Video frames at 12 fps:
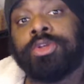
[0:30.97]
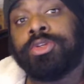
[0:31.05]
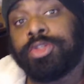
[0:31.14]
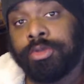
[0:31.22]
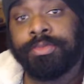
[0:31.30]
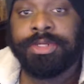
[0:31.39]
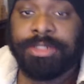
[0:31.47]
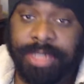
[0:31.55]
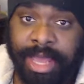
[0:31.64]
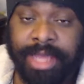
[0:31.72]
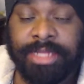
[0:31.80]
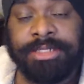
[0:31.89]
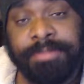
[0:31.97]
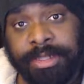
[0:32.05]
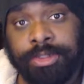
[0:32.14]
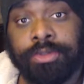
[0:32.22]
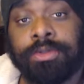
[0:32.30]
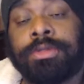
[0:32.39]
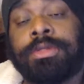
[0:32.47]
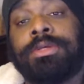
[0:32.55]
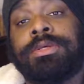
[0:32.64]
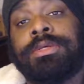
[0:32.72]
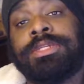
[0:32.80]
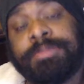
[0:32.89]
super sad special
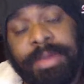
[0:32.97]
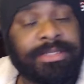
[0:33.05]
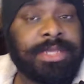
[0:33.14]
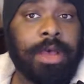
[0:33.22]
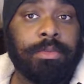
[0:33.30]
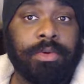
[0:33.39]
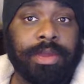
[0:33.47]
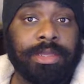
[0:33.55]
space cowboy.